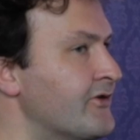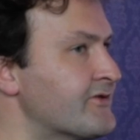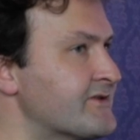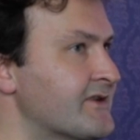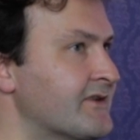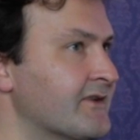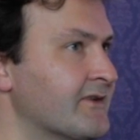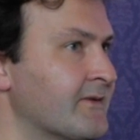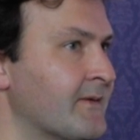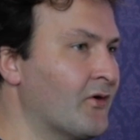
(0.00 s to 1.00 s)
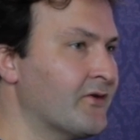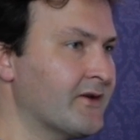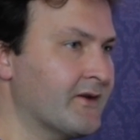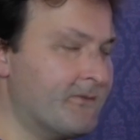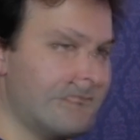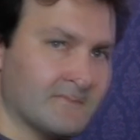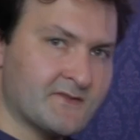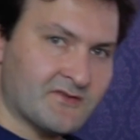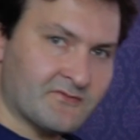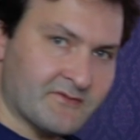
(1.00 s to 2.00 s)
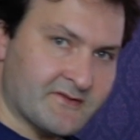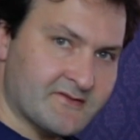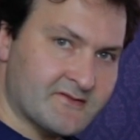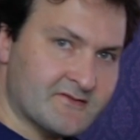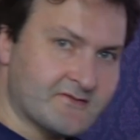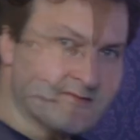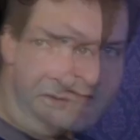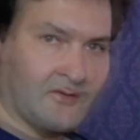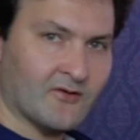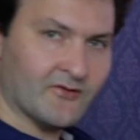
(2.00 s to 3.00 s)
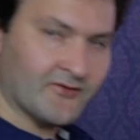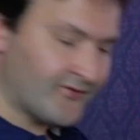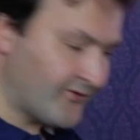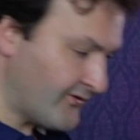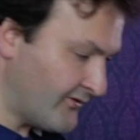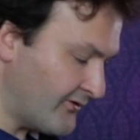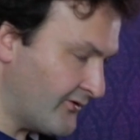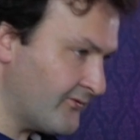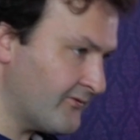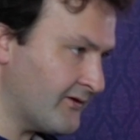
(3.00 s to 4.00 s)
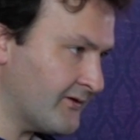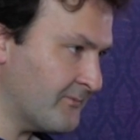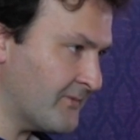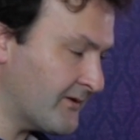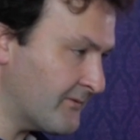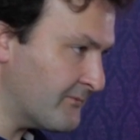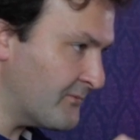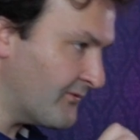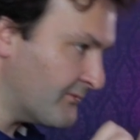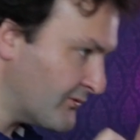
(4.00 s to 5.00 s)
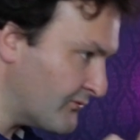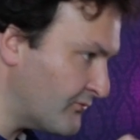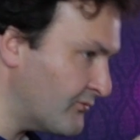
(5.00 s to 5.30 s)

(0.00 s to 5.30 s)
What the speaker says: you're sitting on a children's horse, you know, and then make a movement.